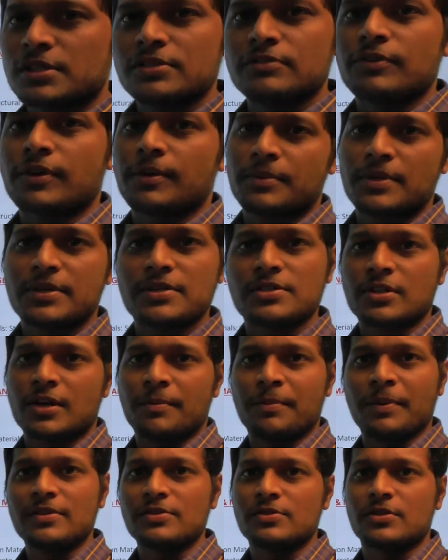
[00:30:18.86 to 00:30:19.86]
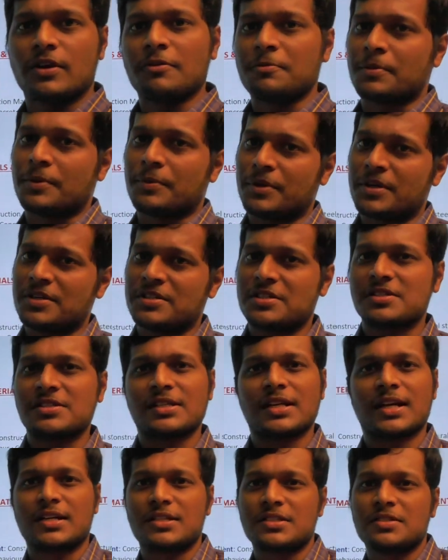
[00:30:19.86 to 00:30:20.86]
from this topic so preparation
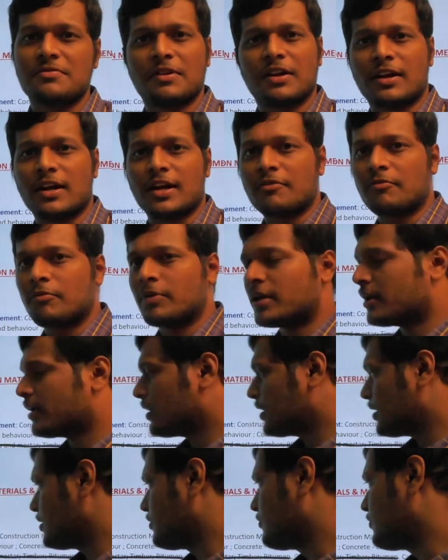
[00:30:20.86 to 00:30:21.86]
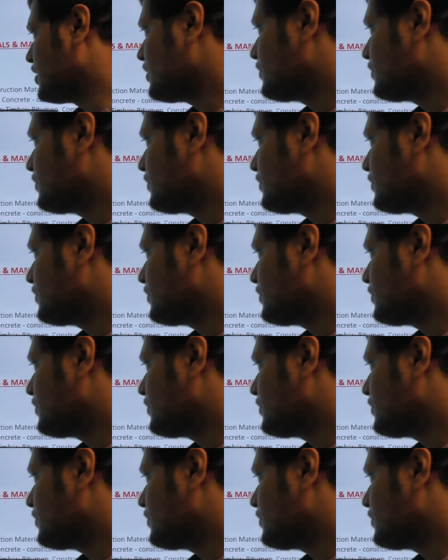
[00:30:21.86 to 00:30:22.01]
strategy will not vary anyway